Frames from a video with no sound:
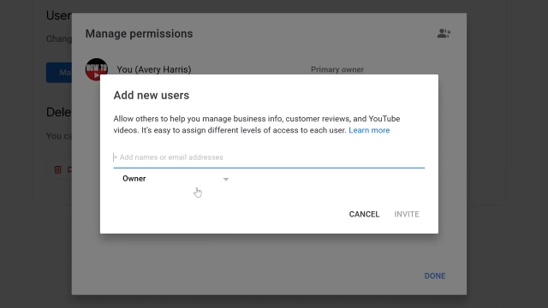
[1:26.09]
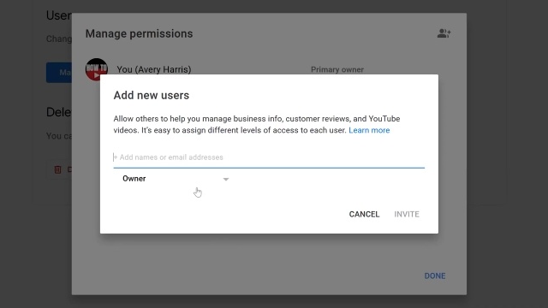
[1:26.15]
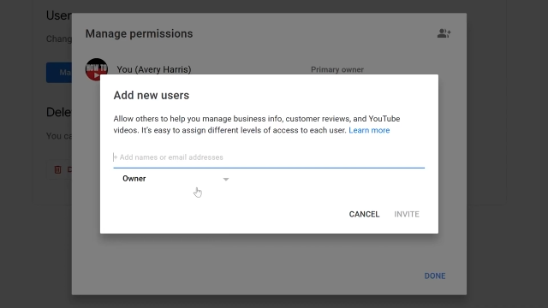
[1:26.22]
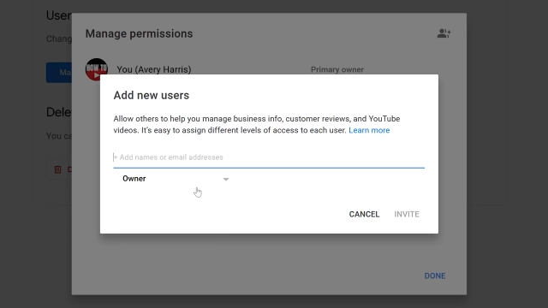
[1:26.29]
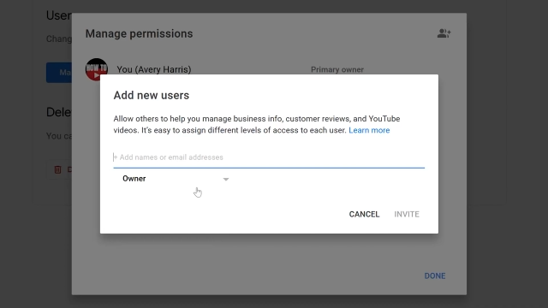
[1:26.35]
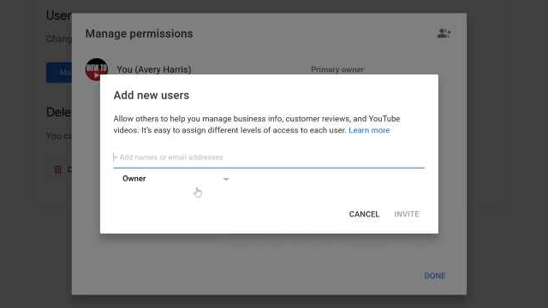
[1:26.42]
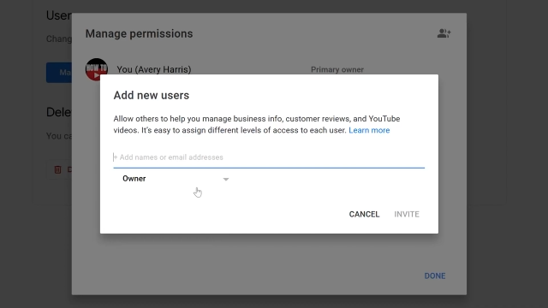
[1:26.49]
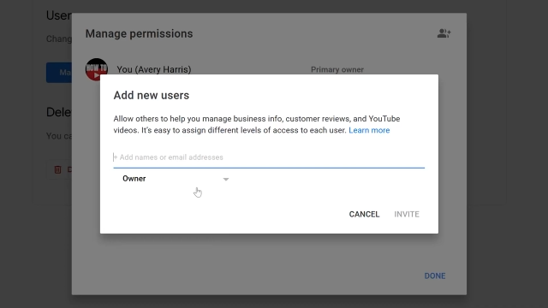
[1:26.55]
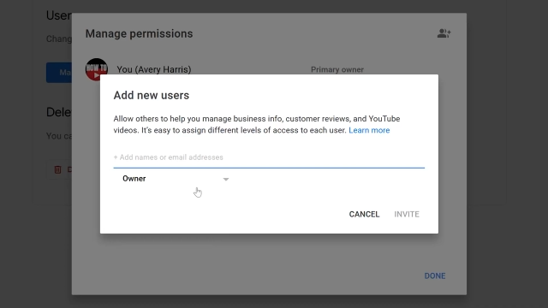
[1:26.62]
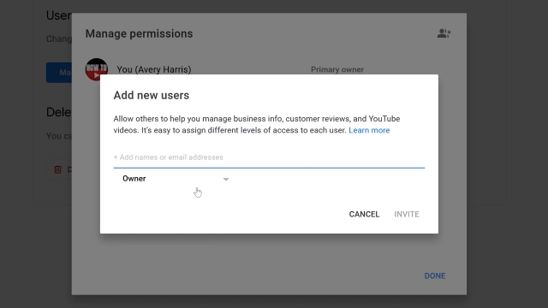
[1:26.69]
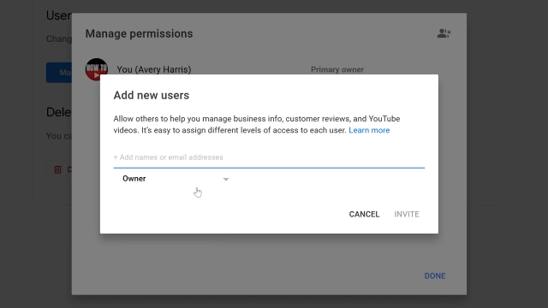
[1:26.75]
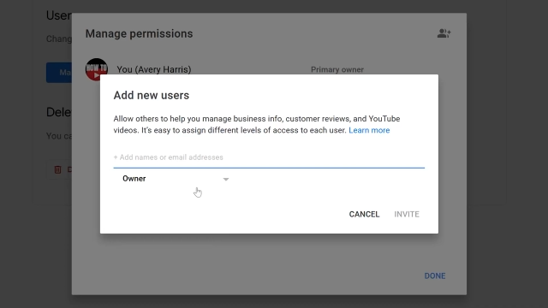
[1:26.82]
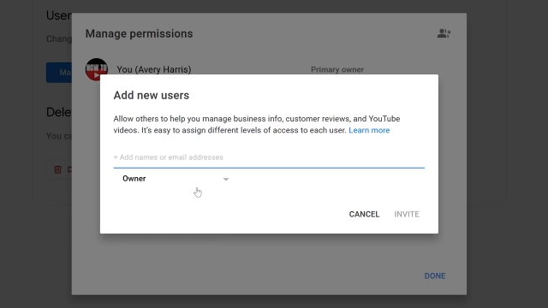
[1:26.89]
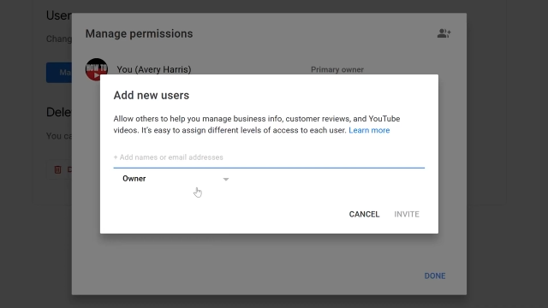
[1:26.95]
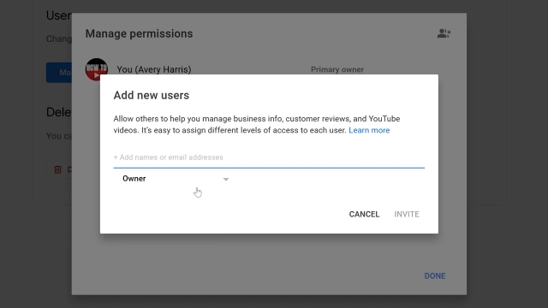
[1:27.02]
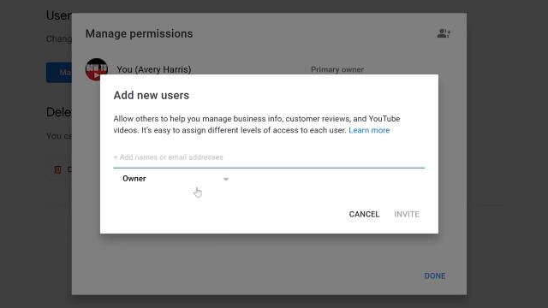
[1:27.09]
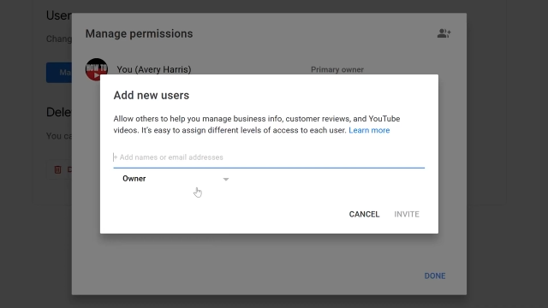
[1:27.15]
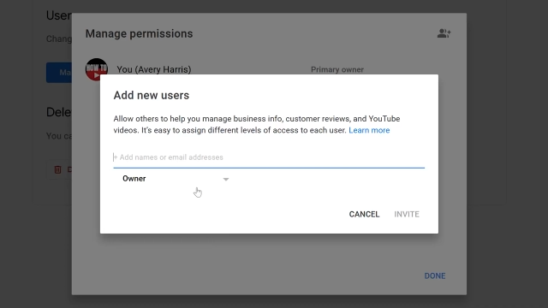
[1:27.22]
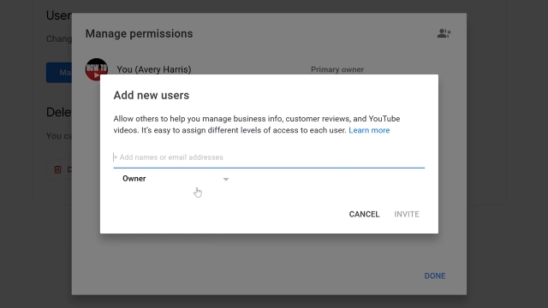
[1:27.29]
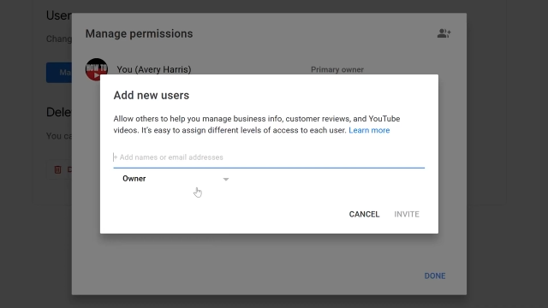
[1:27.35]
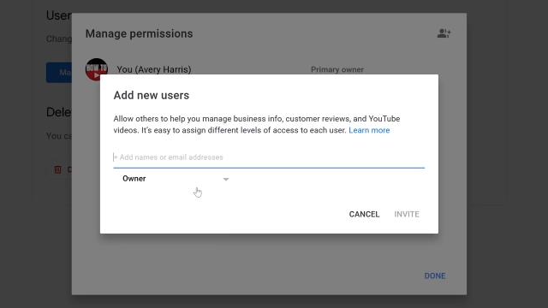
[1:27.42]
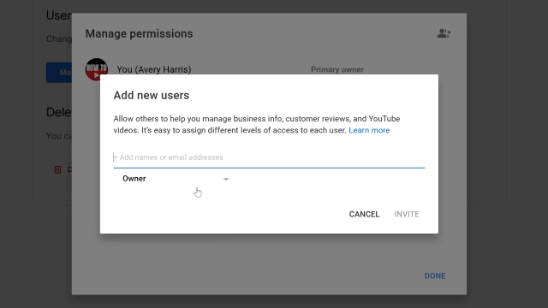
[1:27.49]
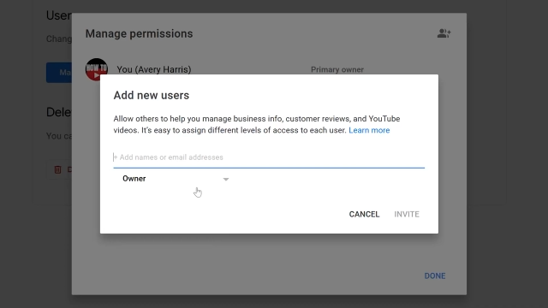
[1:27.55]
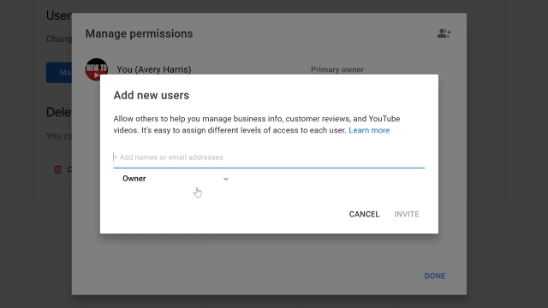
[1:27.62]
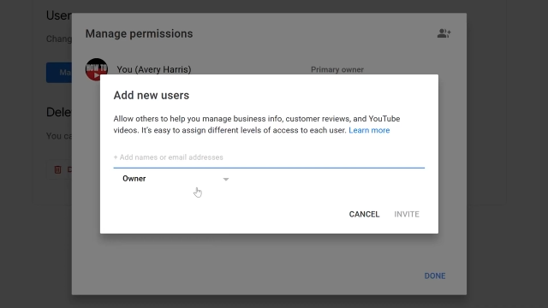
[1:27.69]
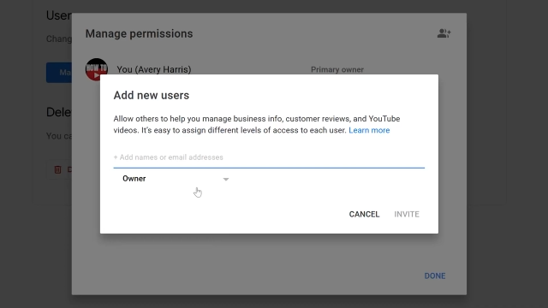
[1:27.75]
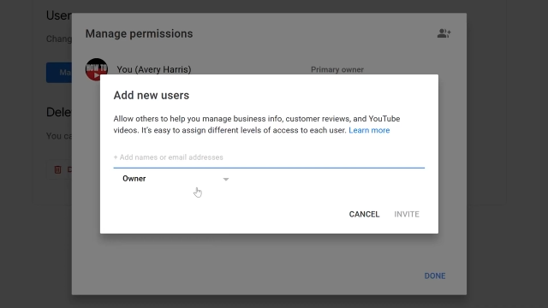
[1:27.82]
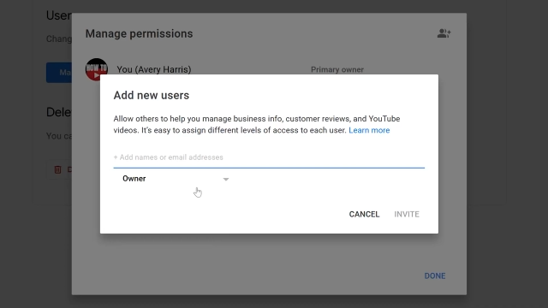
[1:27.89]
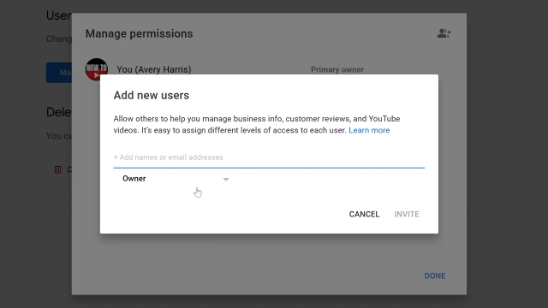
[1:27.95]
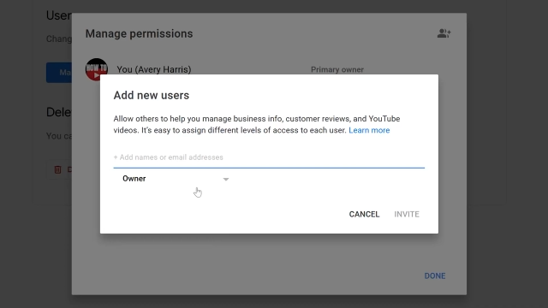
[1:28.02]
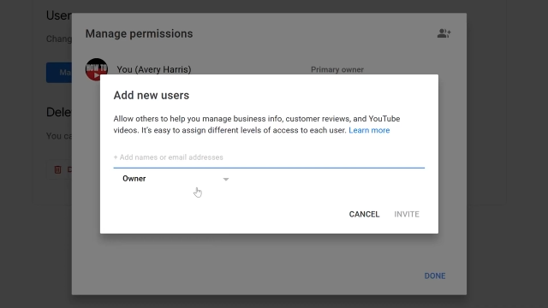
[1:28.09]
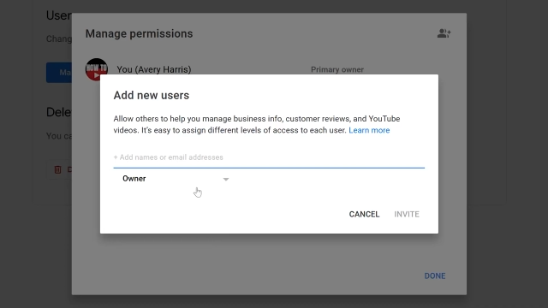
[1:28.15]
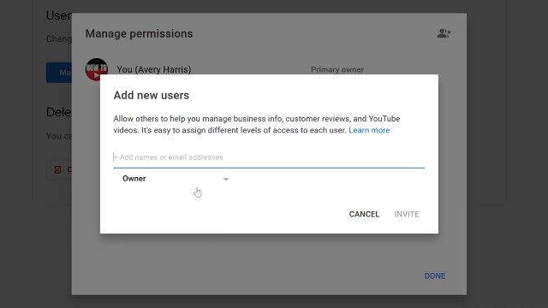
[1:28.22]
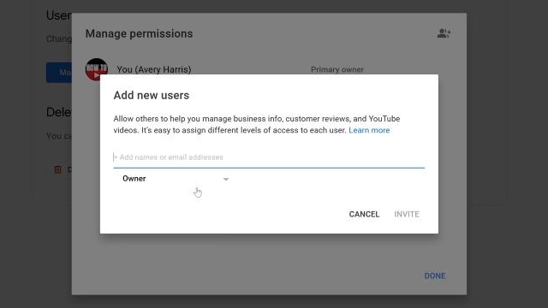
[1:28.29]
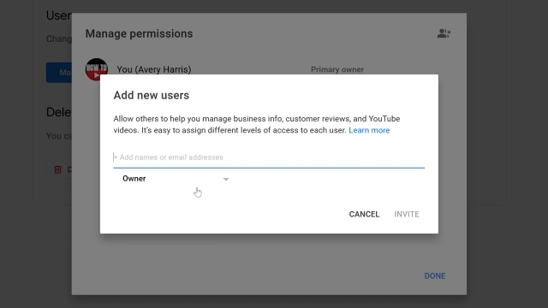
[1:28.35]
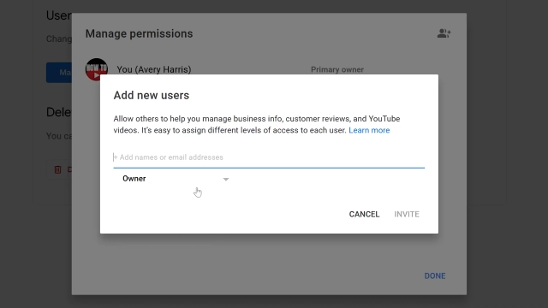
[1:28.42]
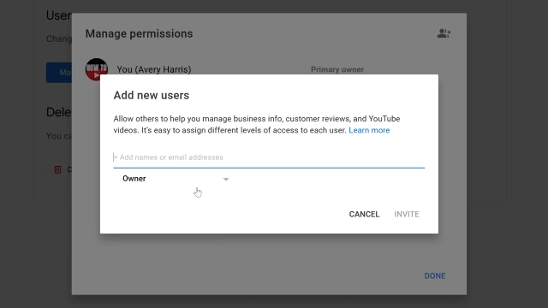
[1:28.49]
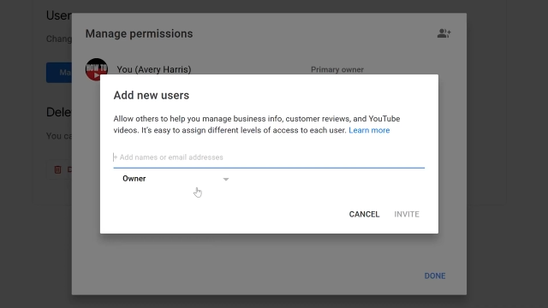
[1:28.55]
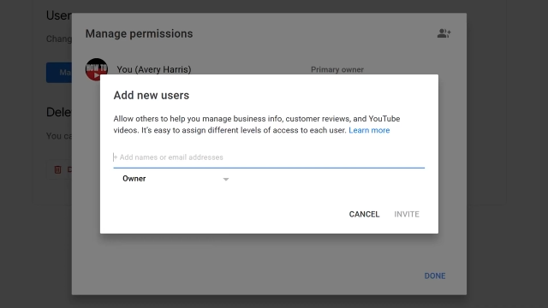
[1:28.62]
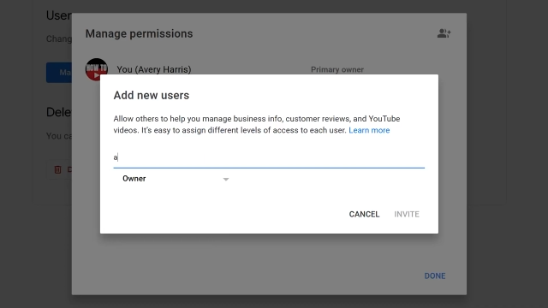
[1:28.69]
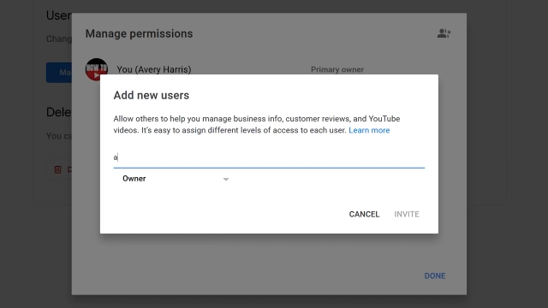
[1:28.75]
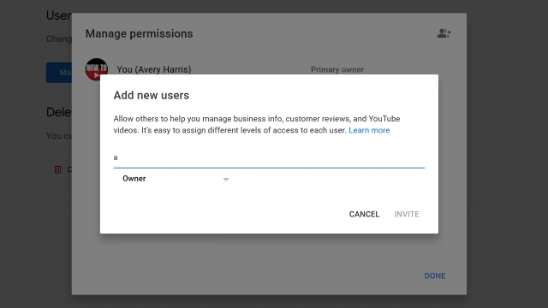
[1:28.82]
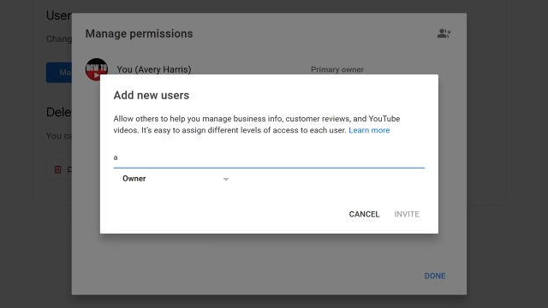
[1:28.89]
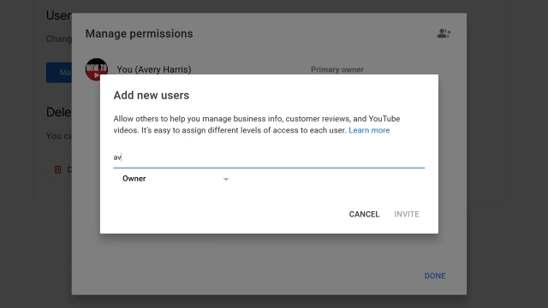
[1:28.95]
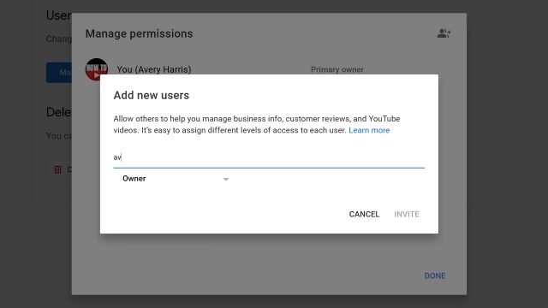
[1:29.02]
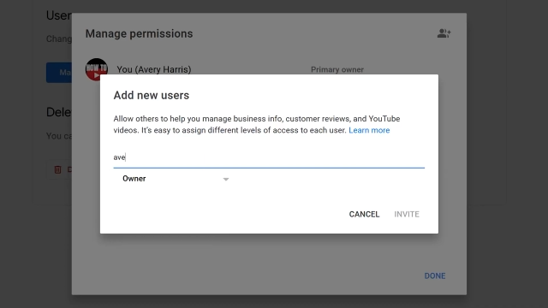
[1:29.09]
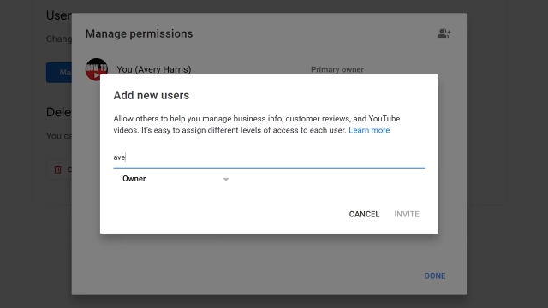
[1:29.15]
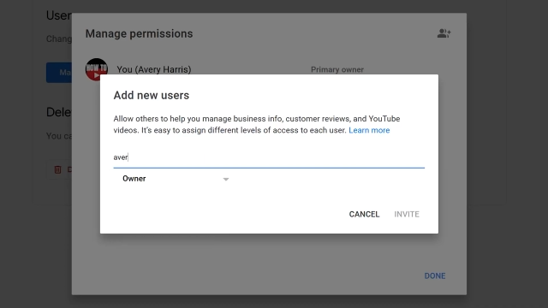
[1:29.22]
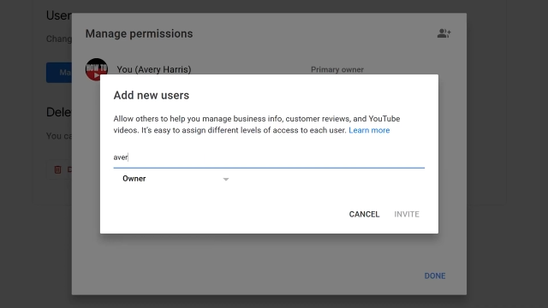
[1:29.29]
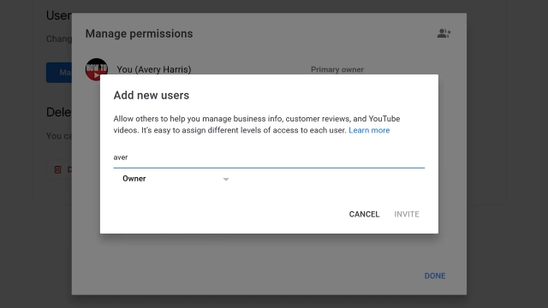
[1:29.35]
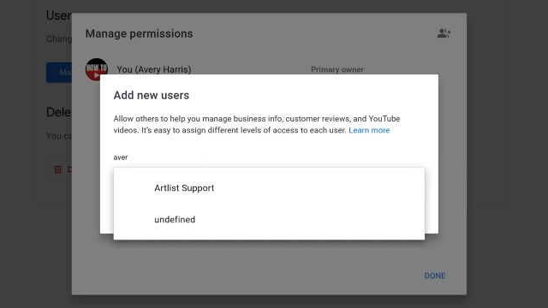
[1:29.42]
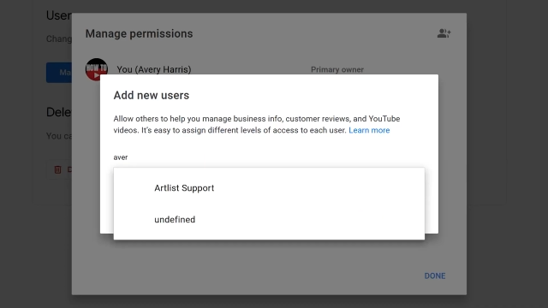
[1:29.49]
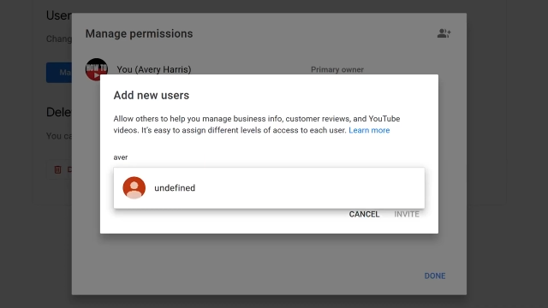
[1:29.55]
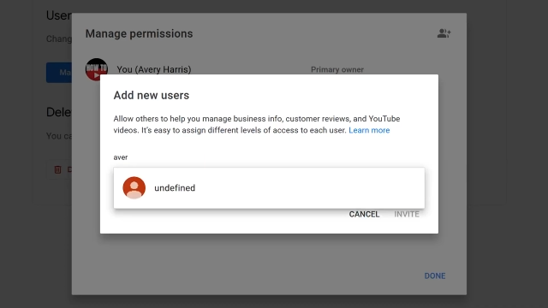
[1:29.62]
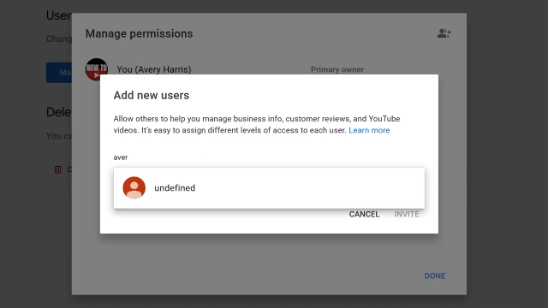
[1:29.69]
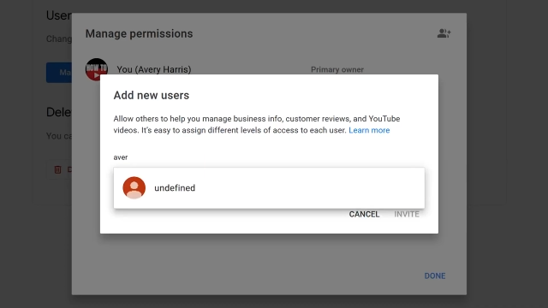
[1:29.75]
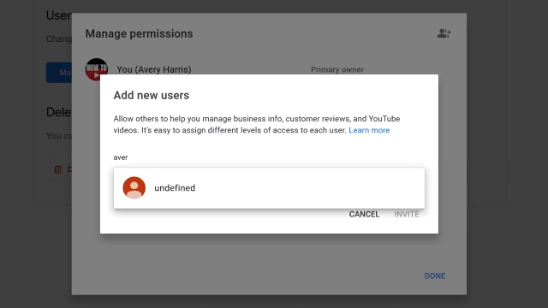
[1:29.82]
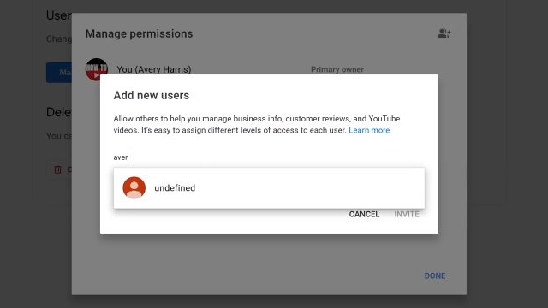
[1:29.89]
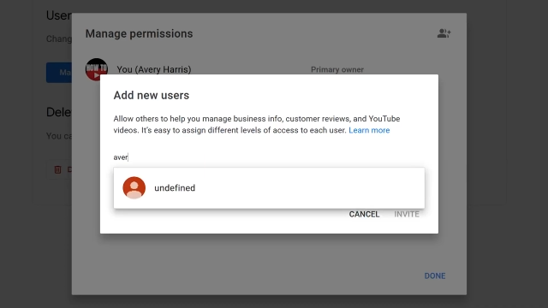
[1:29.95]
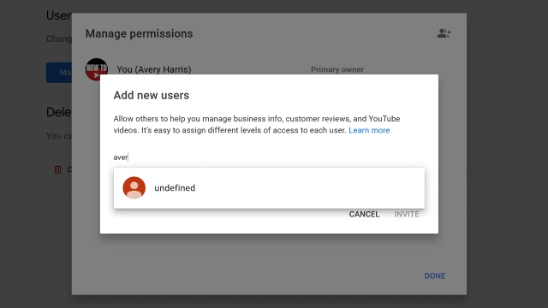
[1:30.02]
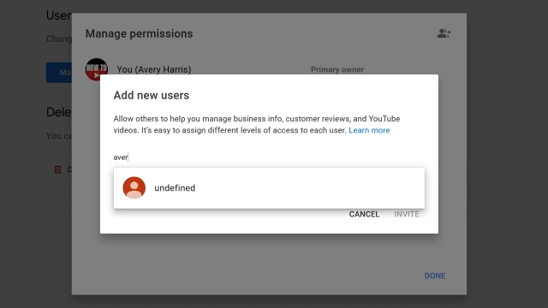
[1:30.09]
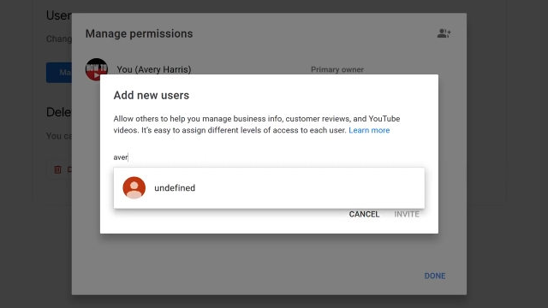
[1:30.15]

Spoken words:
Nobody's mouth can be seen.